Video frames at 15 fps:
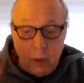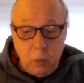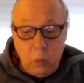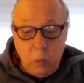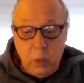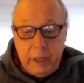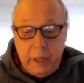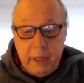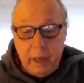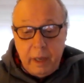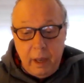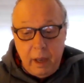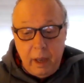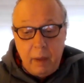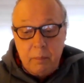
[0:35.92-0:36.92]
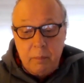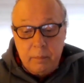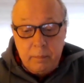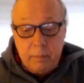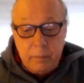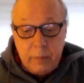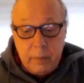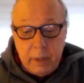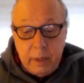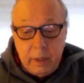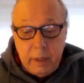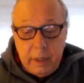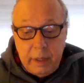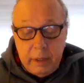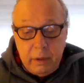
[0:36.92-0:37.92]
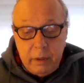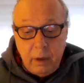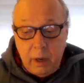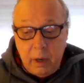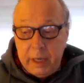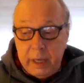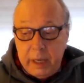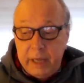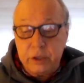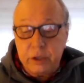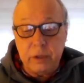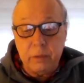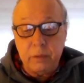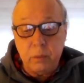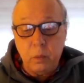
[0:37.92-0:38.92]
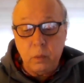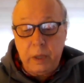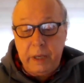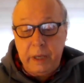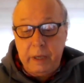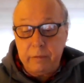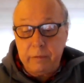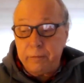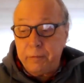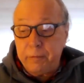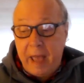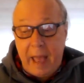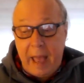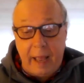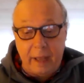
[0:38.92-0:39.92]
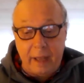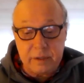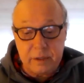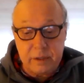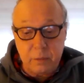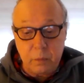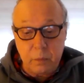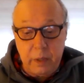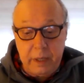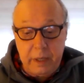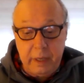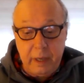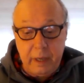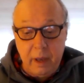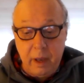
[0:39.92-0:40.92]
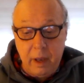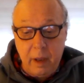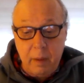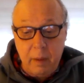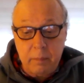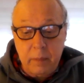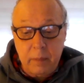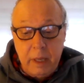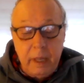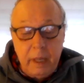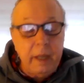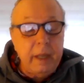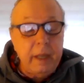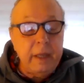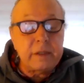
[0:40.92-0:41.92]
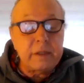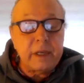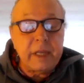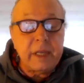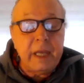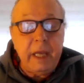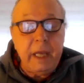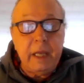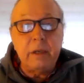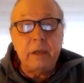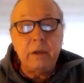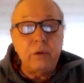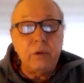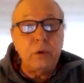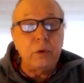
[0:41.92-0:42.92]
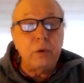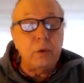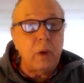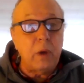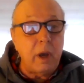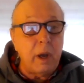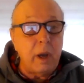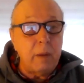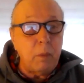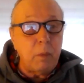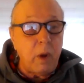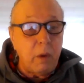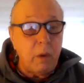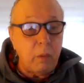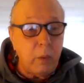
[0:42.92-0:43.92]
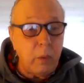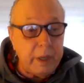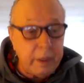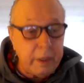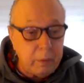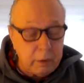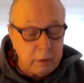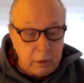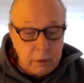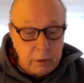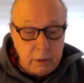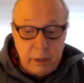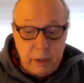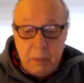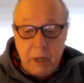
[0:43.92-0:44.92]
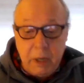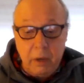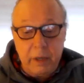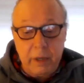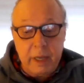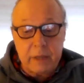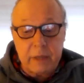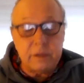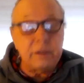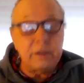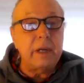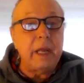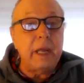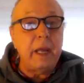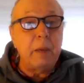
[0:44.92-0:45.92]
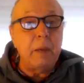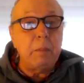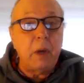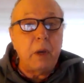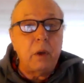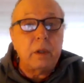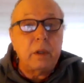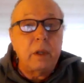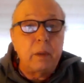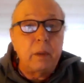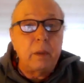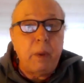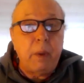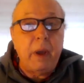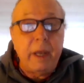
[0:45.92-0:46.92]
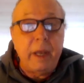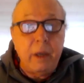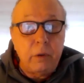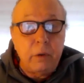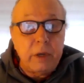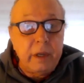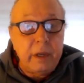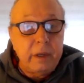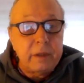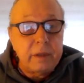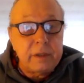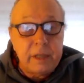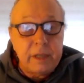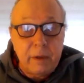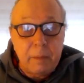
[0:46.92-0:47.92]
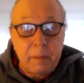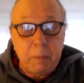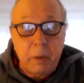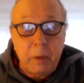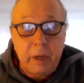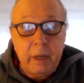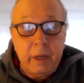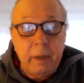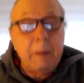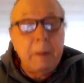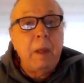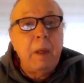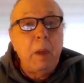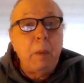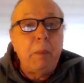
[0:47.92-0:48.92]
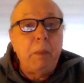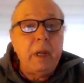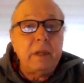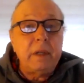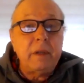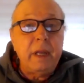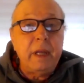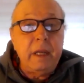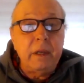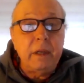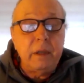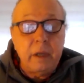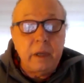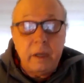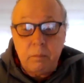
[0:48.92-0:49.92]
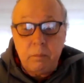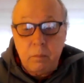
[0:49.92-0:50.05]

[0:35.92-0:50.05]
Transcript: we in our nation we fast. It's akin to what we learned about yesterday about the peyote ceremony, but in the